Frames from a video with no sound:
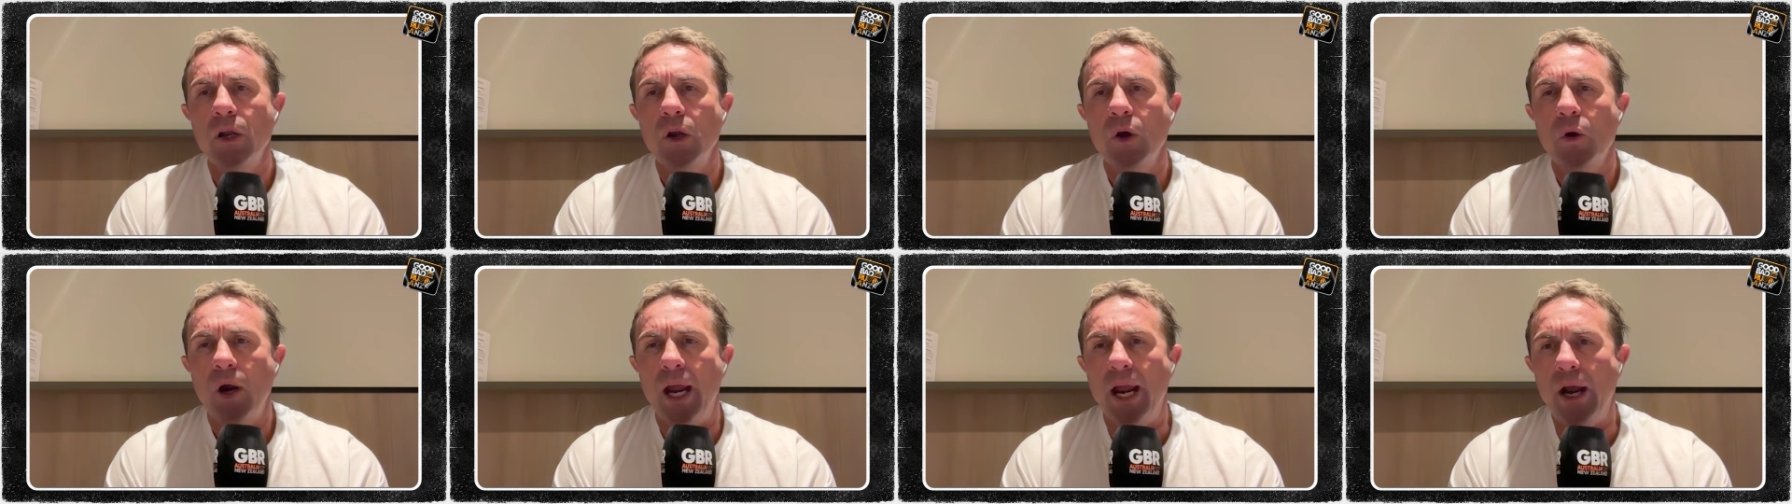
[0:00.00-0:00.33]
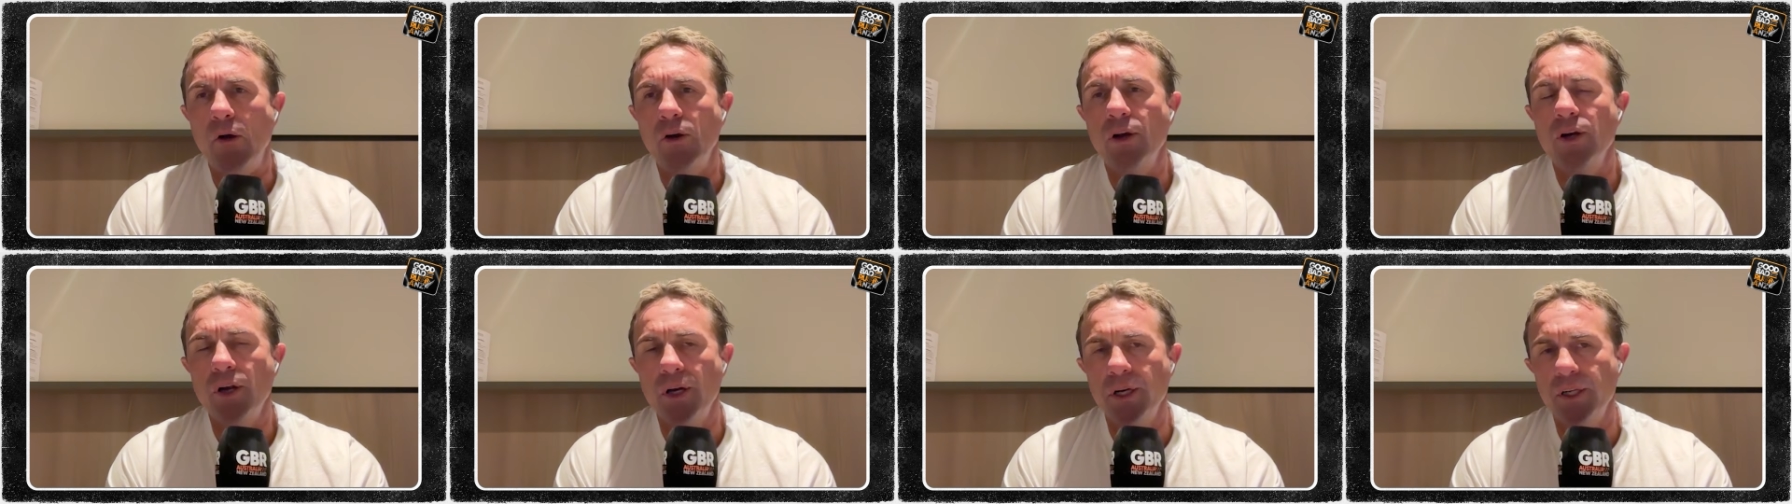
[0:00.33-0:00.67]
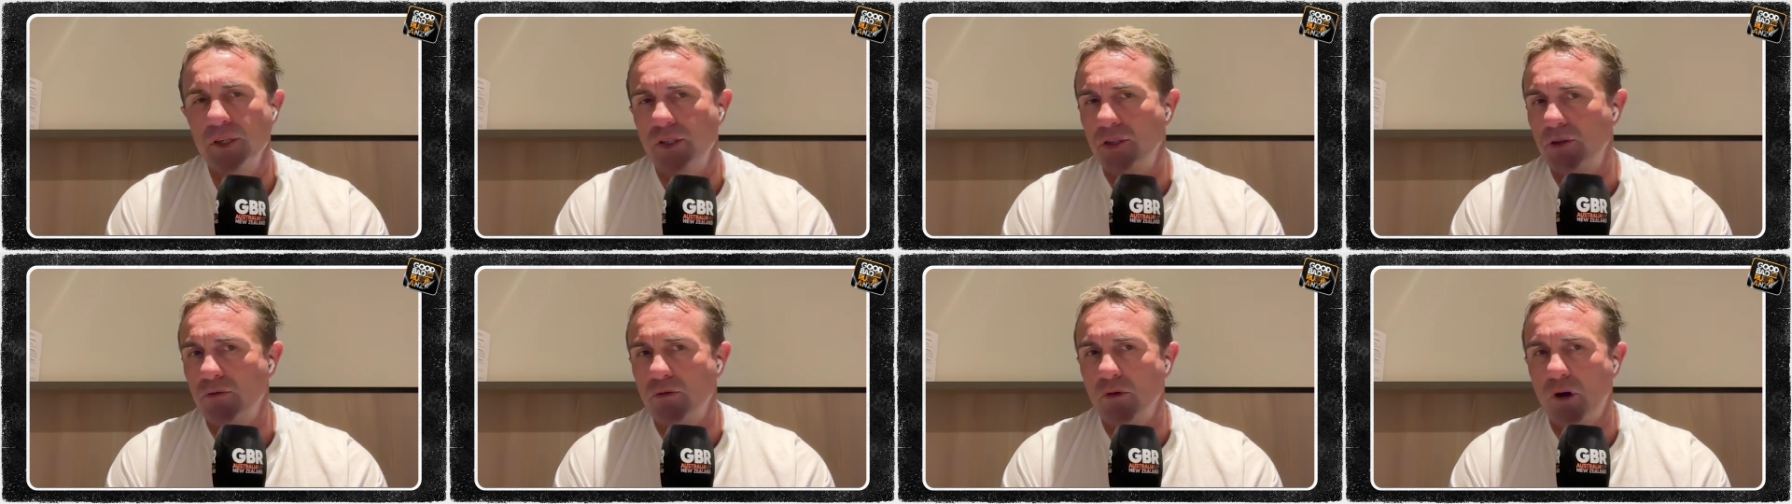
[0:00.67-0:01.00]
how can I
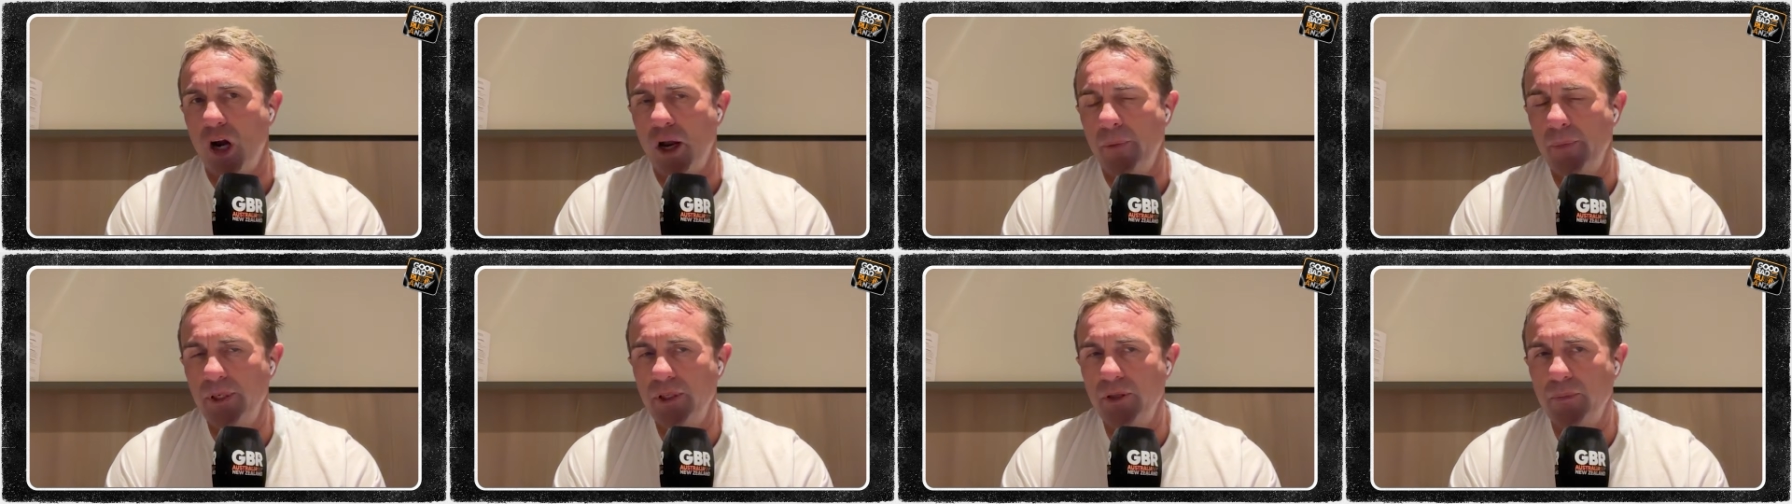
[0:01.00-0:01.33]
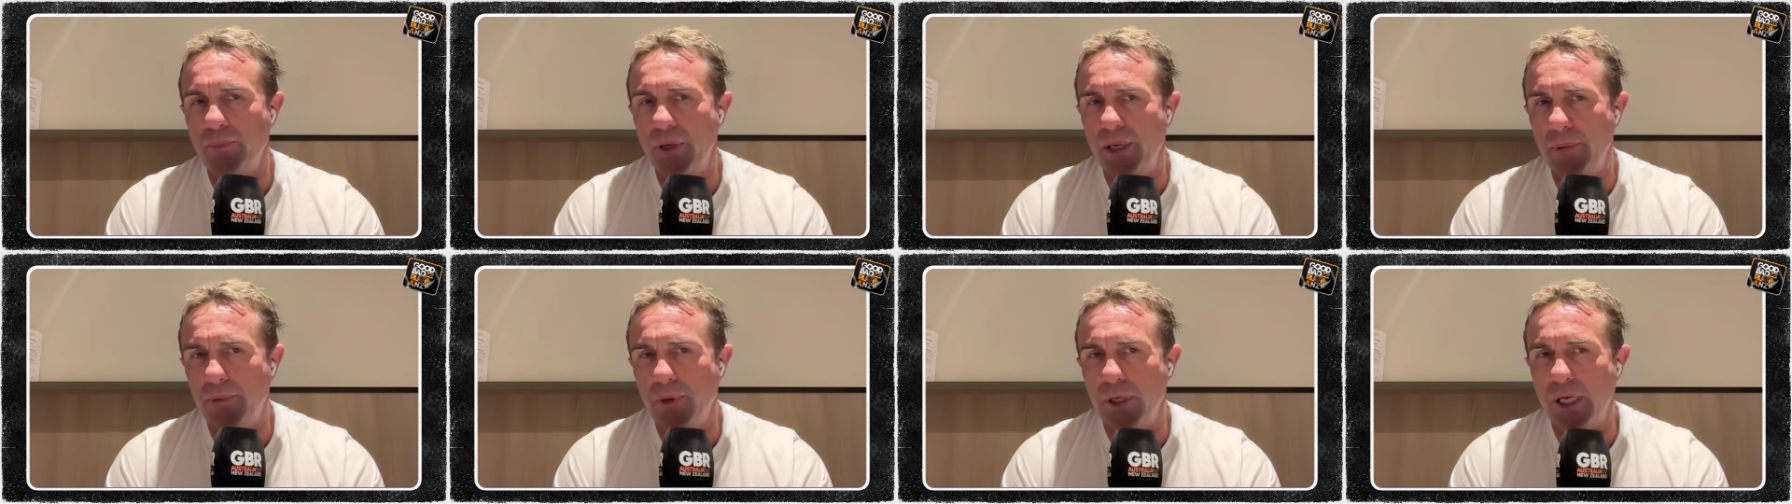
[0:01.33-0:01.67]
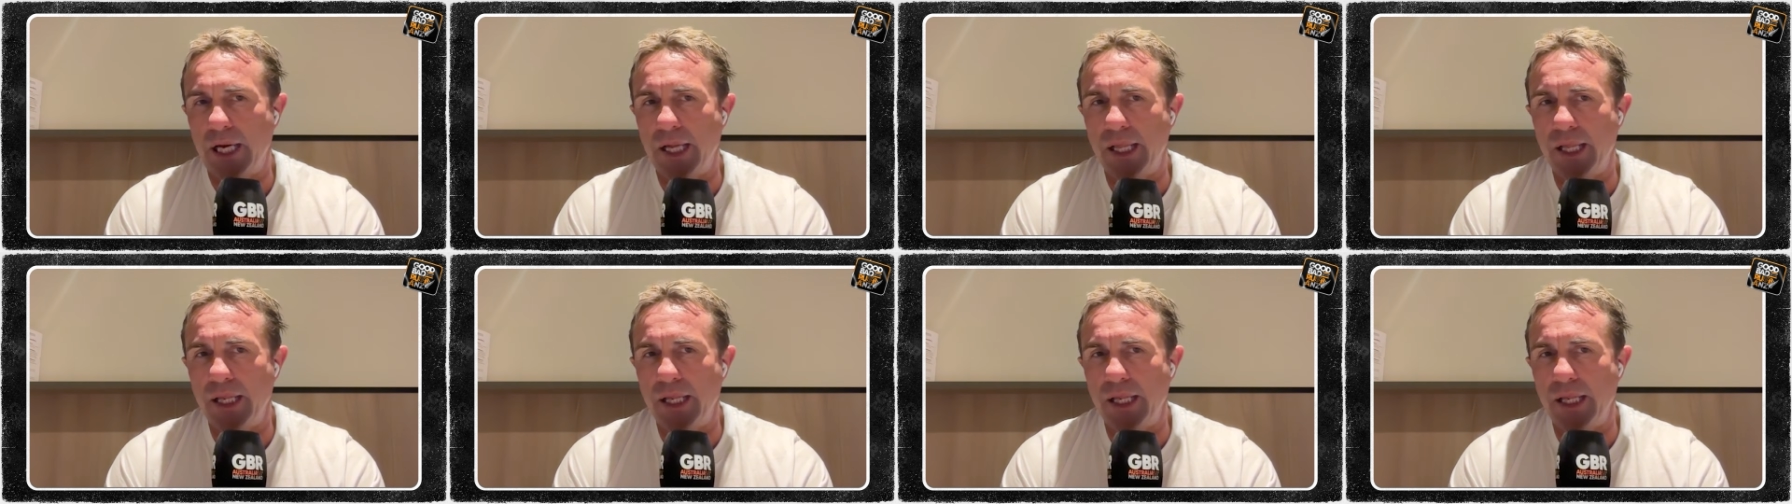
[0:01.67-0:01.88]
describe it to people out